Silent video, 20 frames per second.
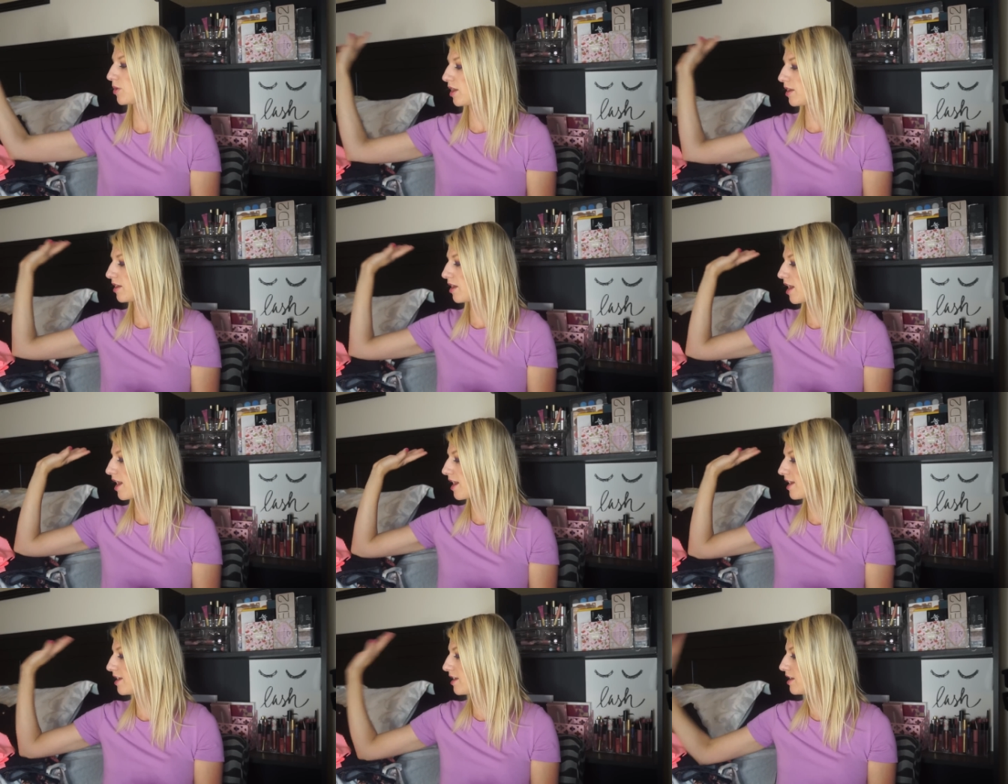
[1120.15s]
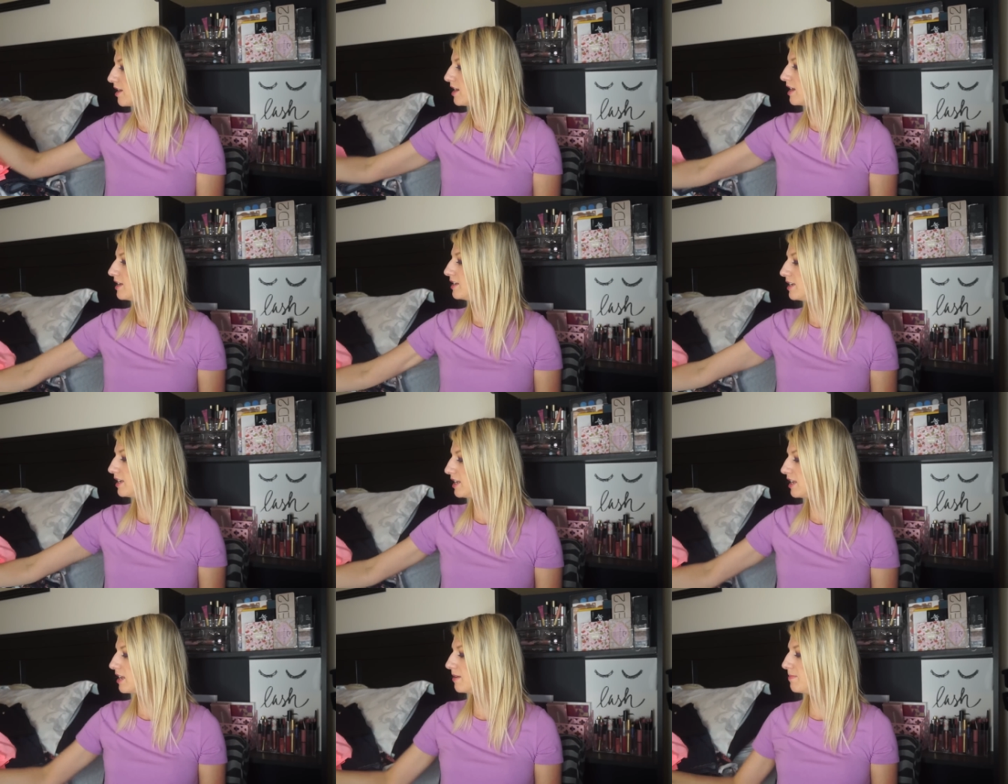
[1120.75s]
So I, I
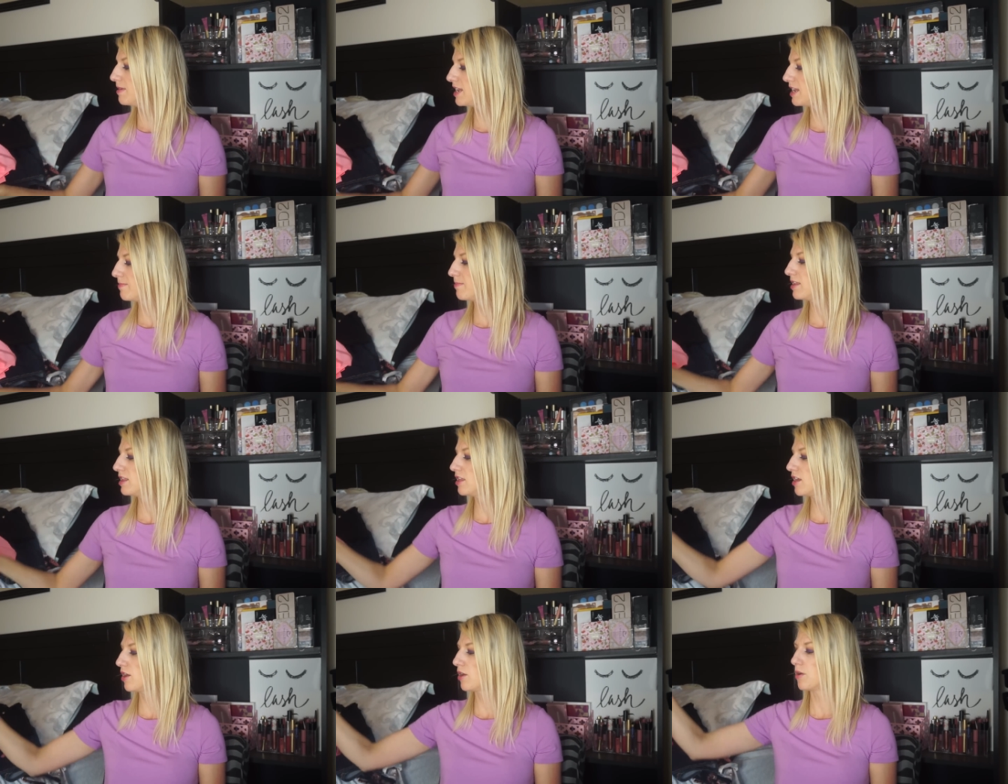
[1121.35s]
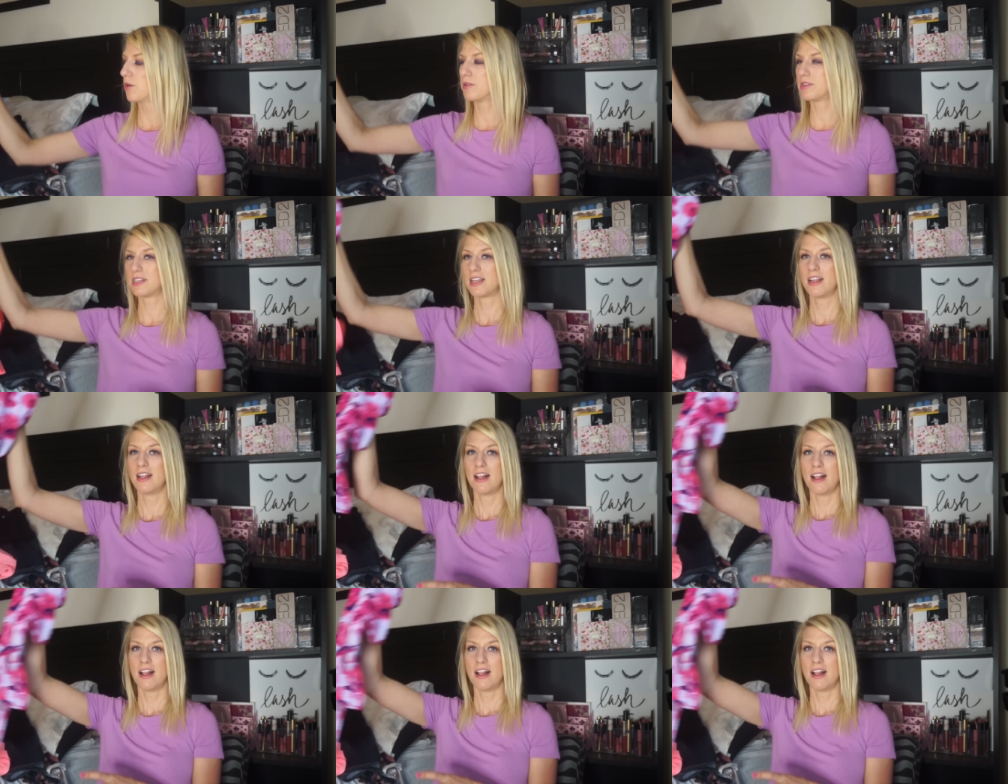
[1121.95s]
did get a medium in those.